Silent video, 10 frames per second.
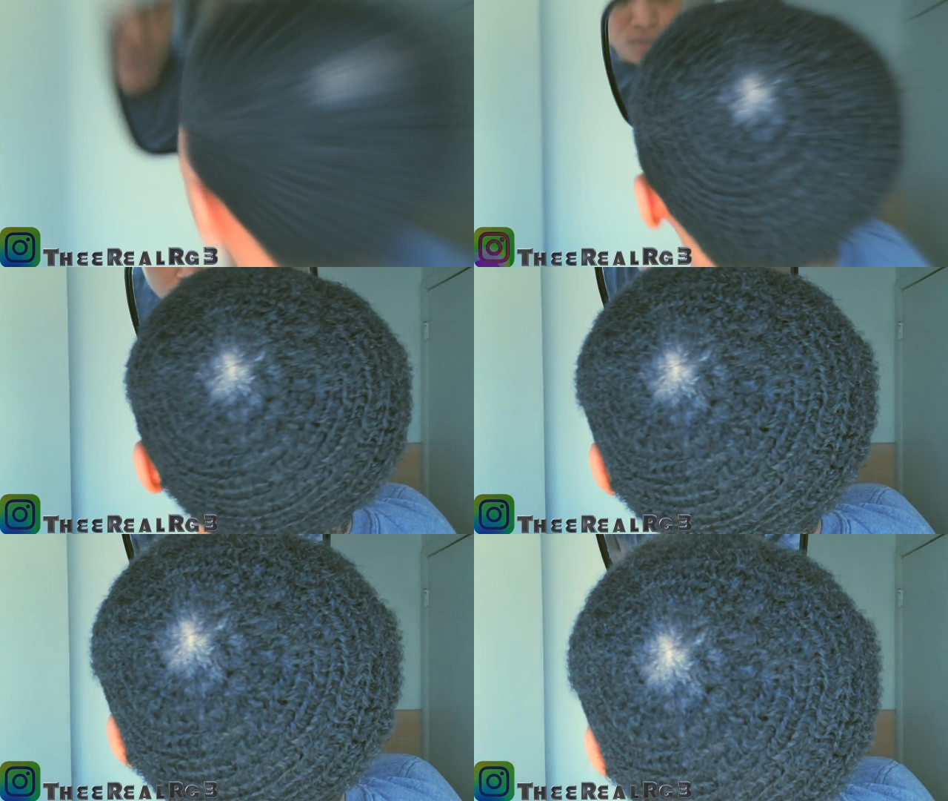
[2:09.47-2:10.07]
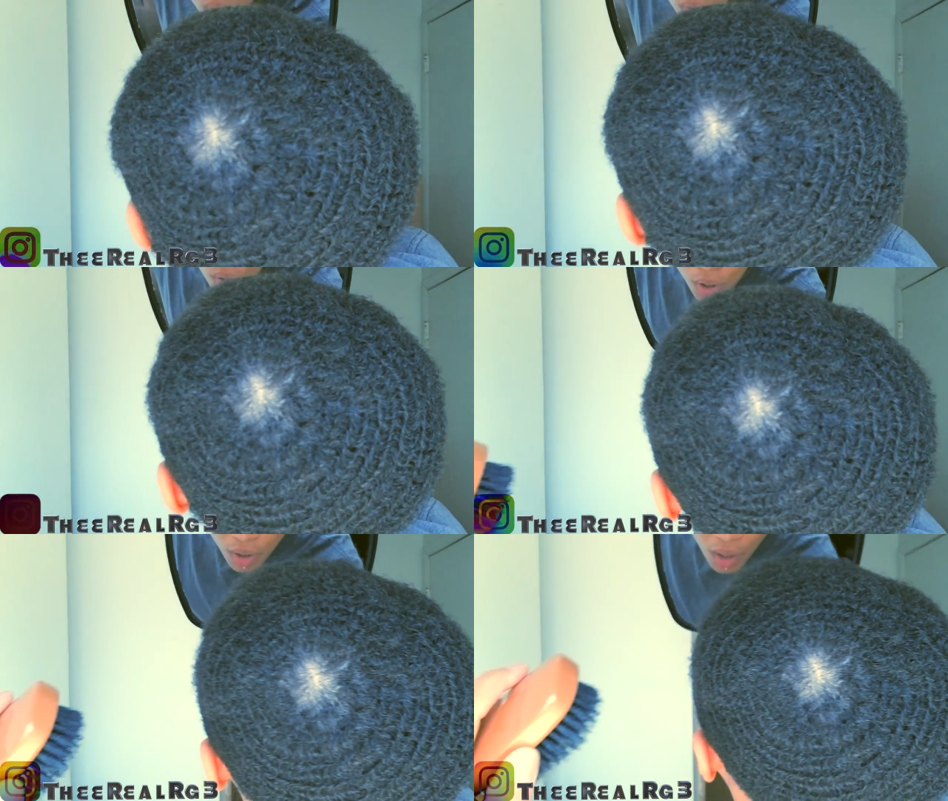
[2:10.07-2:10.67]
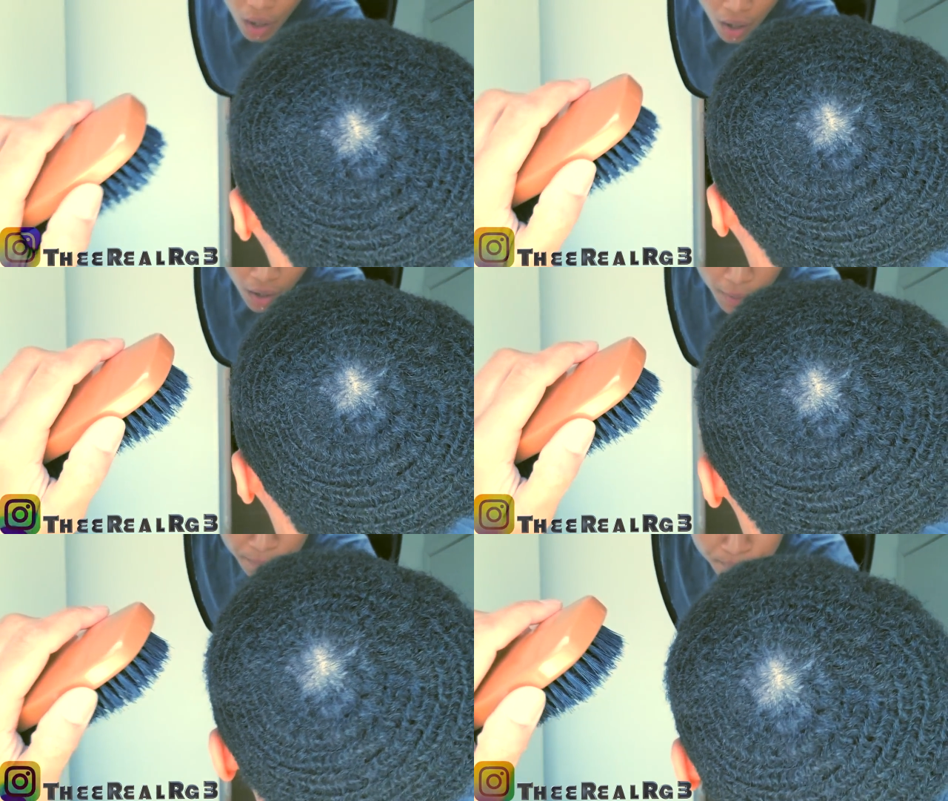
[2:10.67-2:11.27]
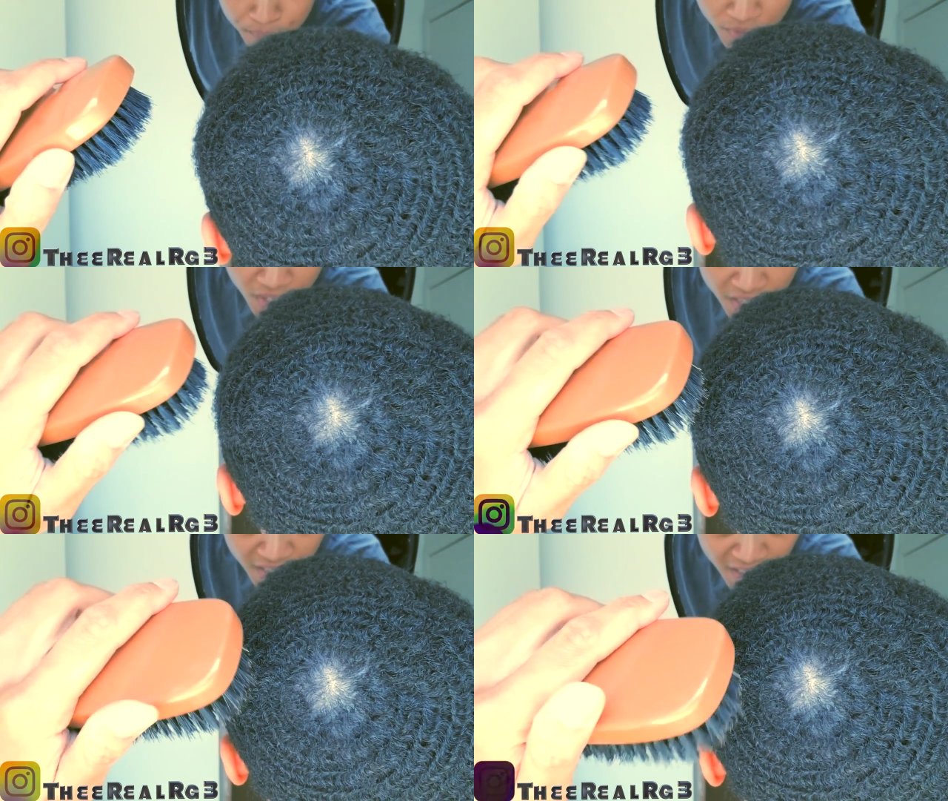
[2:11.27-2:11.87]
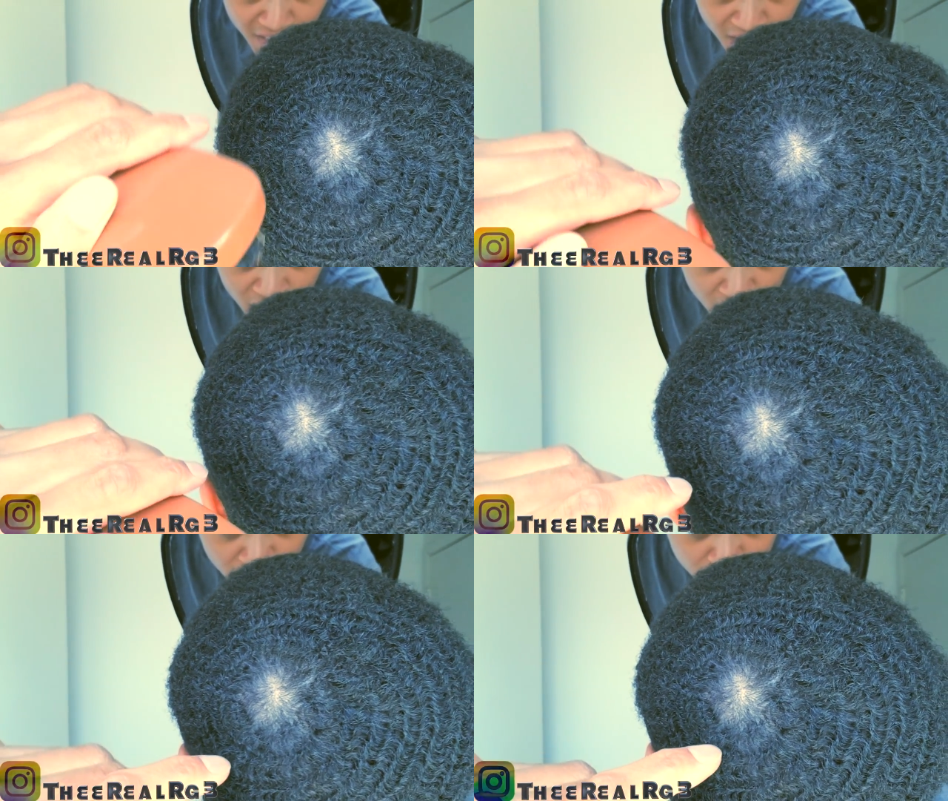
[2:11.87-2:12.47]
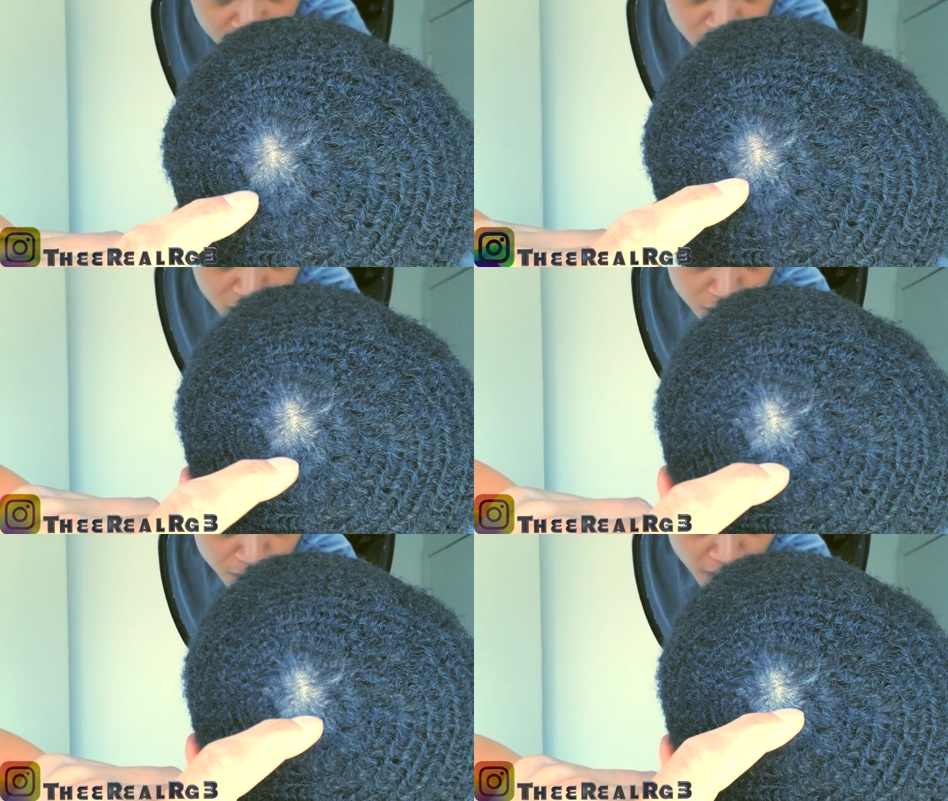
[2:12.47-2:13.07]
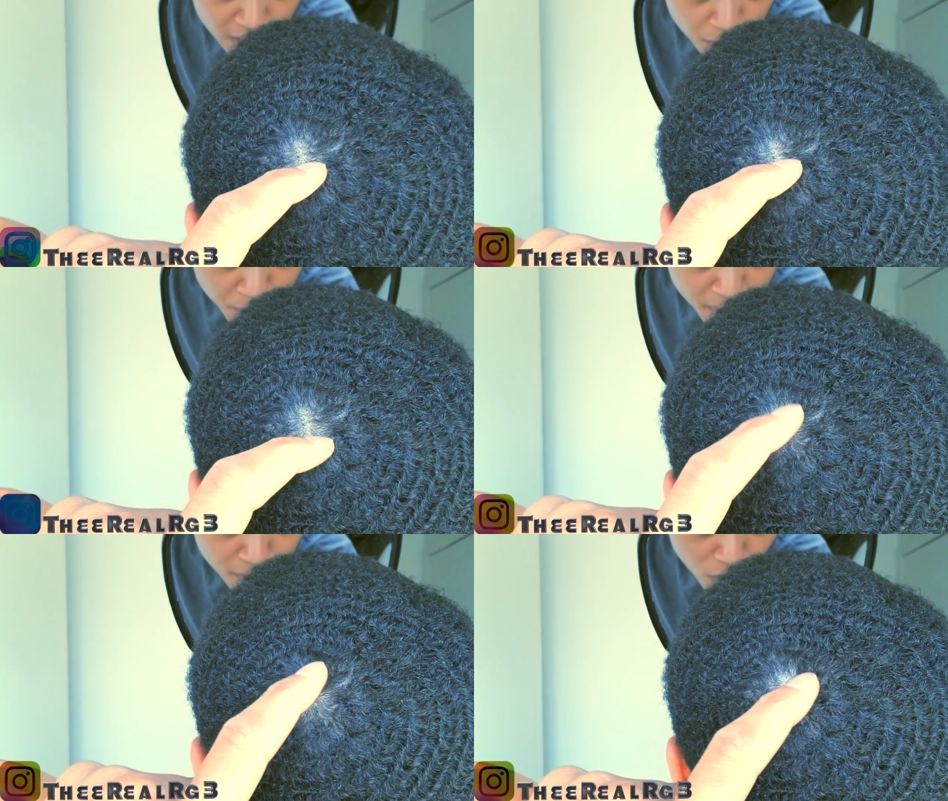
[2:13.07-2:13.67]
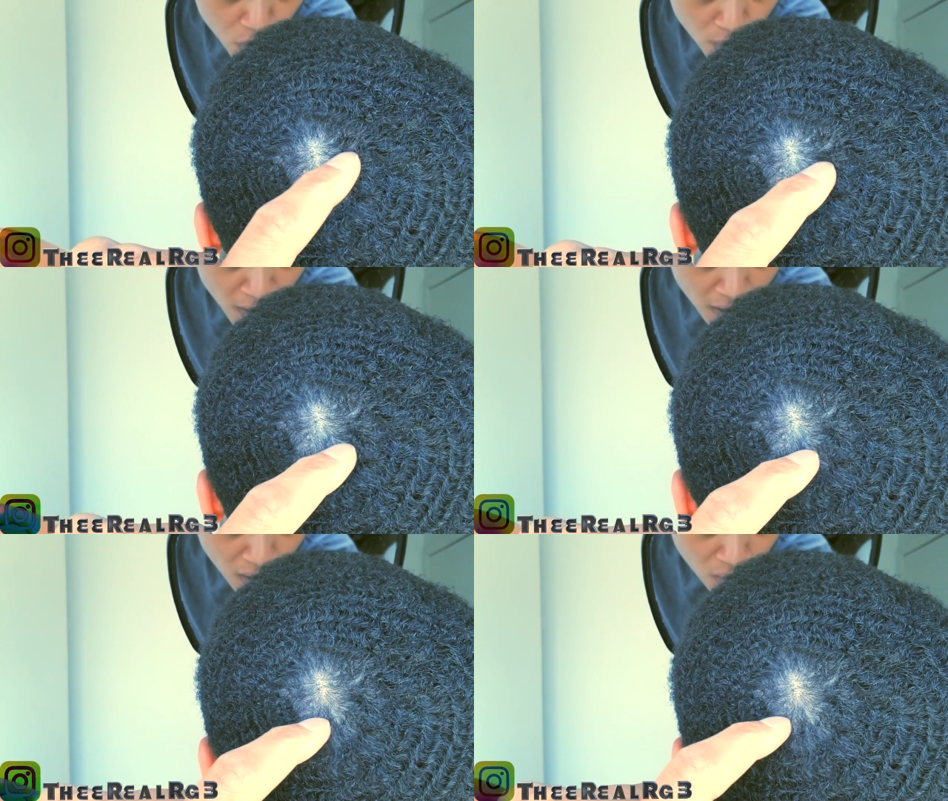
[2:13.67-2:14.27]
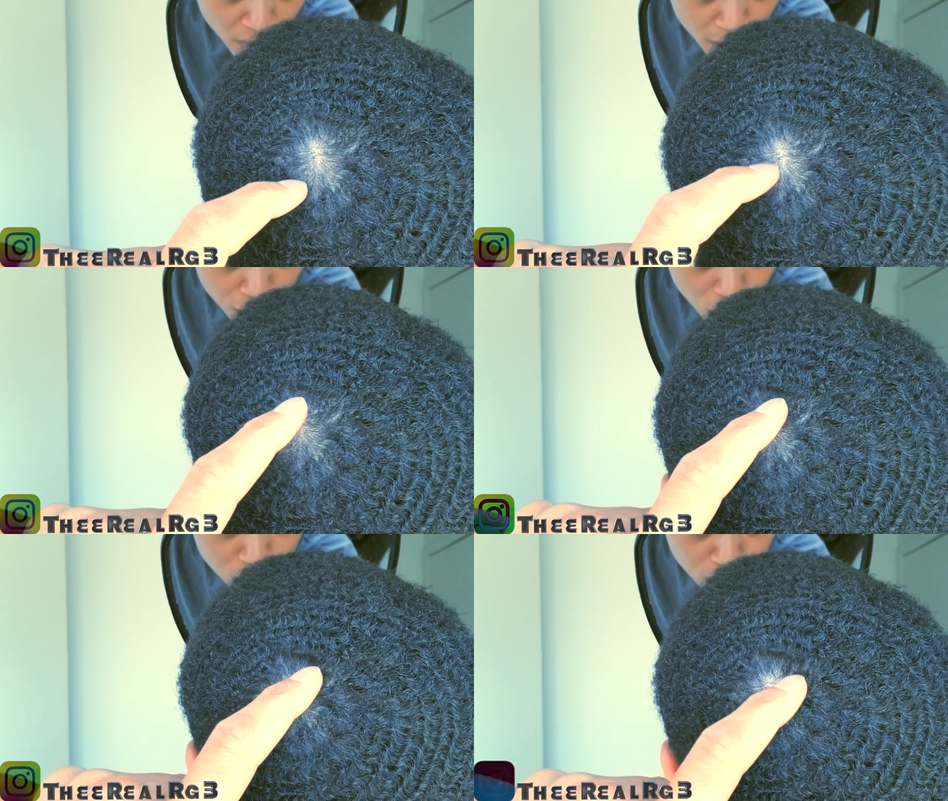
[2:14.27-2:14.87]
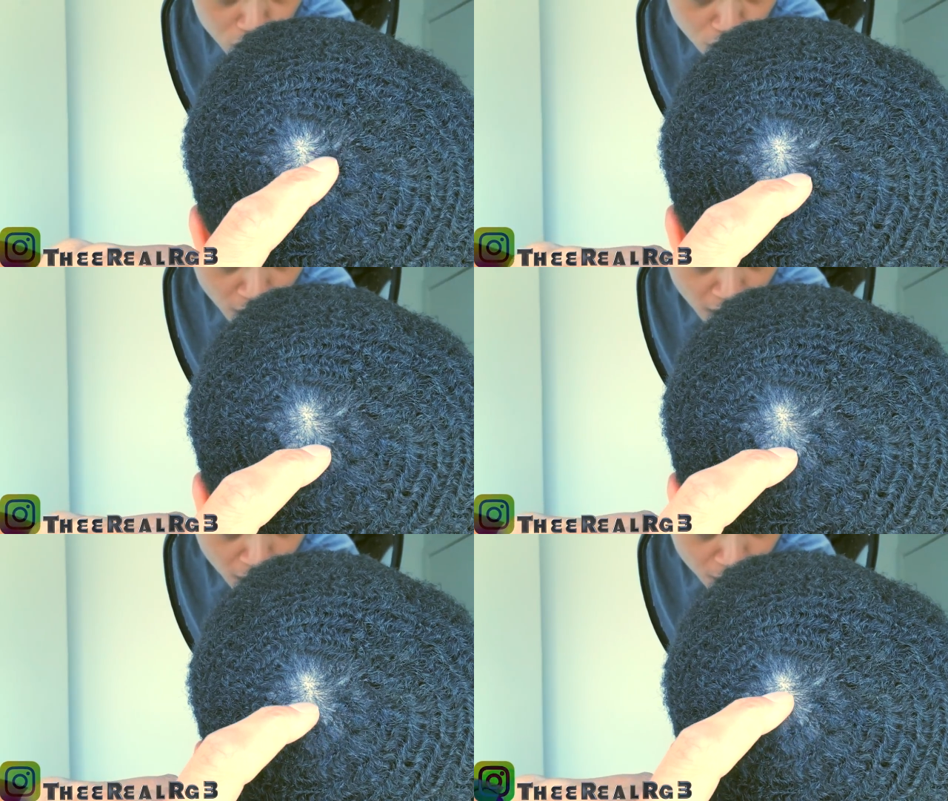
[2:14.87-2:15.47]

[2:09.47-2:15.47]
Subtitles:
(no speaker visible)